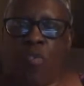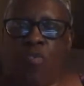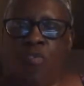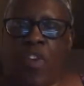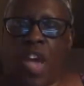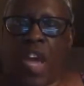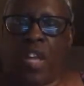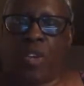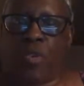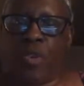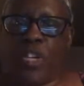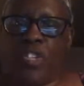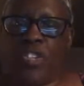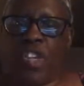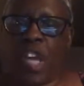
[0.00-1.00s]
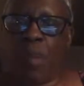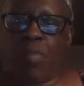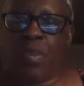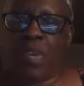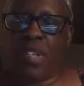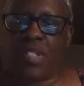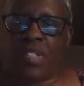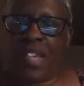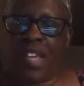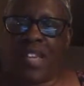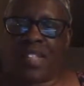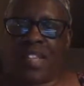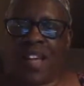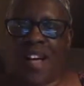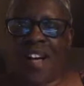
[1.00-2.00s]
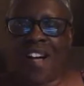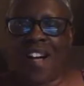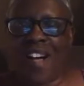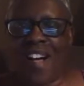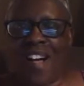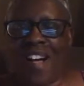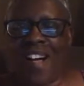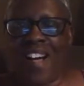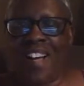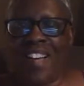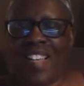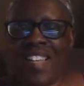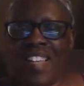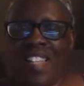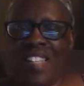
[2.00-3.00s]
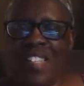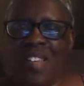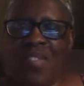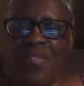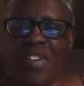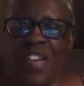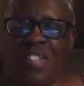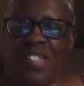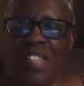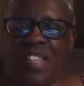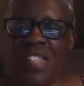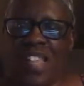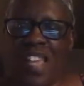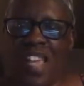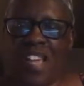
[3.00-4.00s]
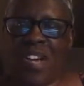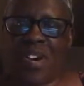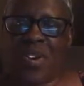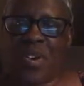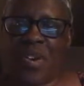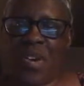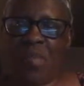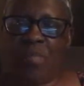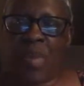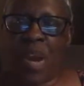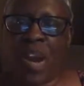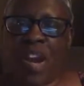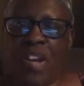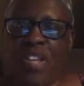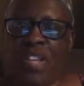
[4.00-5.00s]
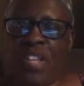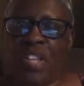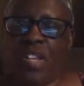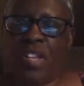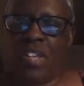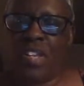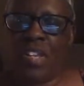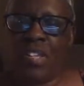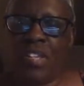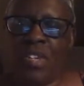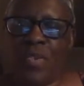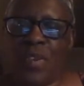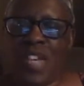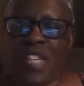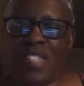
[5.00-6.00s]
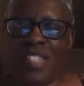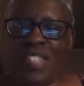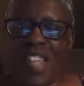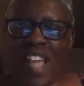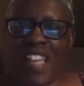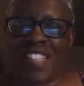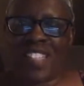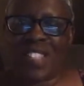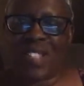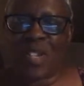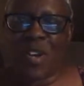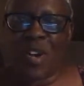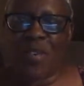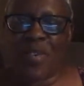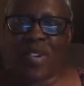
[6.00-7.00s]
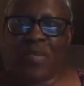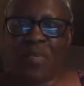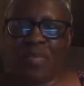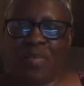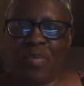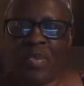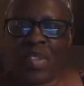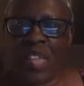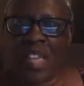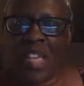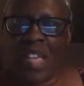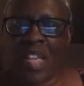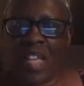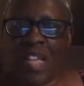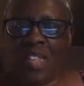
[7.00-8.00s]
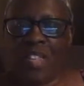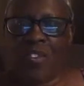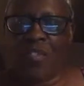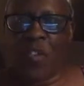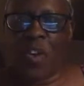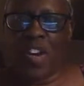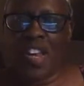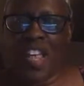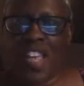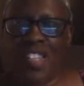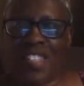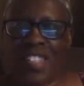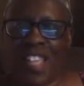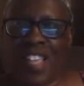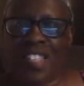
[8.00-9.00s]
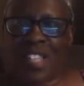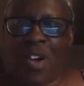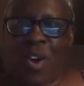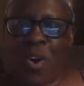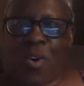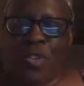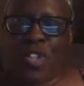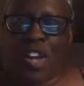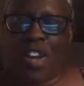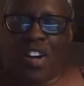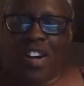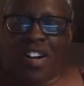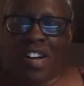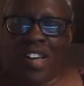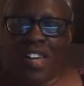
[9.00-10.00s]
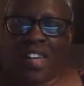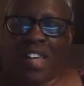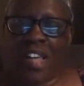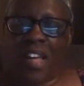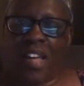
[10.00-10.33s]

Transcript: Valerie Champion says, ha ha ha. Tim Vales says, hey Coco Empire, you in tonight's story. The 48 says, hold on.